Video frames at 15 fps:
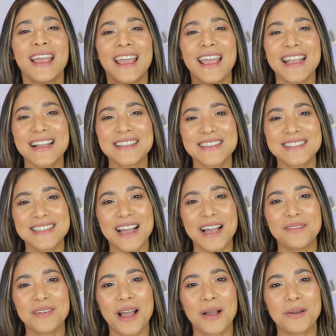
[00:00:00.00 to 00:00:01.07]
Hey guys, what's
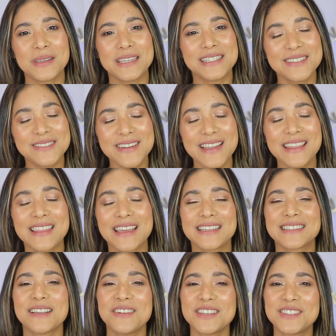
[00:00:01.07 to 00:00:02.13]
up? How are you doing?
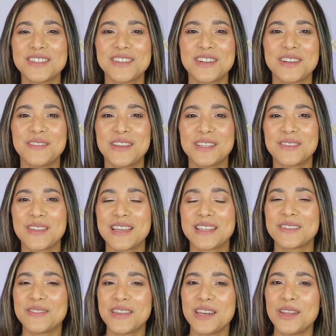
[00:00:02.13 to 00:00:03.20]
Thanks so much for joining me in
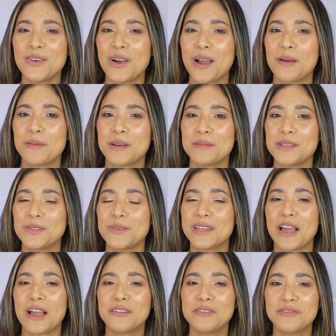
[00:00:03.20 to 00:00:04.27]
today's video. I'm going to be
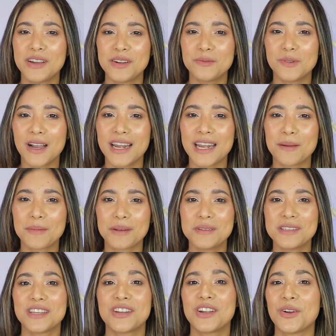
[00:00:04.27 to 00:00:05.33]
doing a fun one. I'm going to
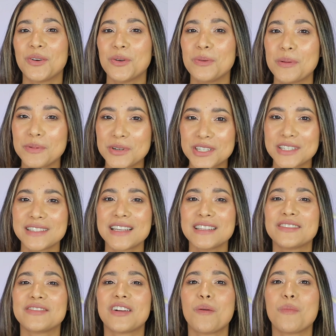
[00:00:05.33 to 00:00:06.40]
be sharing all my
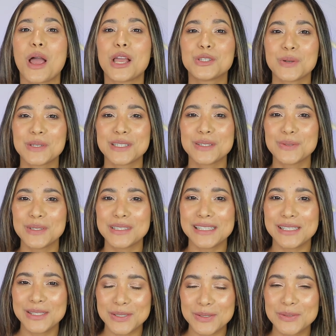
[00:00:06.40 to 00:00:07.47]
purchases from uh,
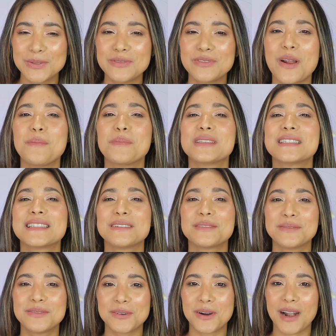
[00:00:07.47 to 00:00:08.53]
2022 from
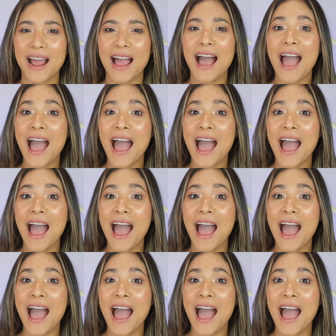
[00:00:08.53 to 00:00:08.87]
Sephora.